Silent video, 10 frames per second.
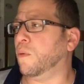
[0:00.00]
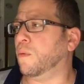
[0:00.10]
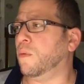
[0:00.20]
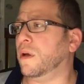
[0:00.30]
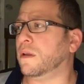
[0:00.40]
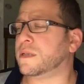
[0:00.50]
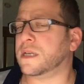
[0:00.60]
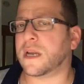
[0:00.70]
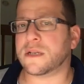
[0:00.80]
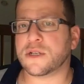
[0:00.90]
will
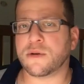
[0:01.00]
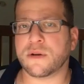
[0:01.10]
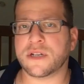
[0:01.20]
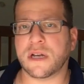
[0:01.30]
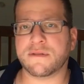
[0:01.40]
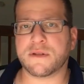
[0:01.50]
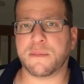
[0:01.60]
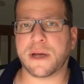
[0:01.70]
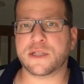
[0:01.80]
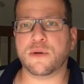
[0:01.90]
sit on store shelves for
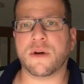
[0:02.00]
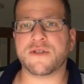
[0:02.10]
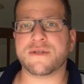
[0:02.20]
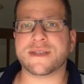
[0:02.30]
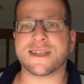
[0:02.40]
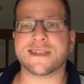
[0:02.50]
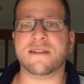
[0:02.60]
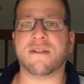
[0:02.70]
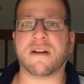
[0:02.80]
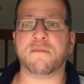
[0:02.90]
about
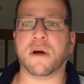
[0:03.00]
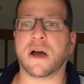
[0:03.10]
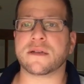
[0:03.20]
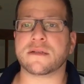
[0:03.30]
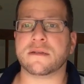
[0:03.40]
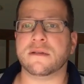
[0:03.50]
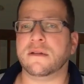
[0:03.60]
$265.